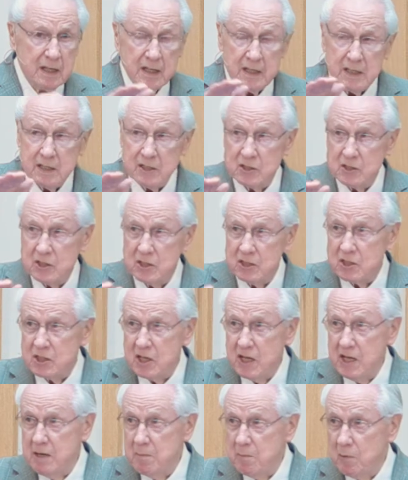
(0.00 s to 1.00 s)
is the
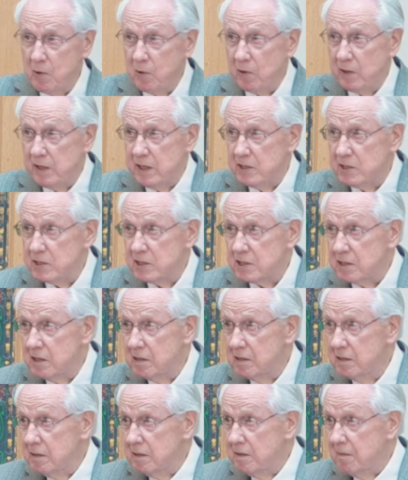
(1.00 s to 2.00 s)
same
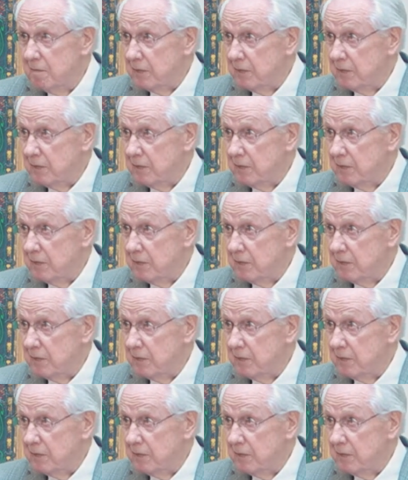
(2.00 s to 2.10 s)
grace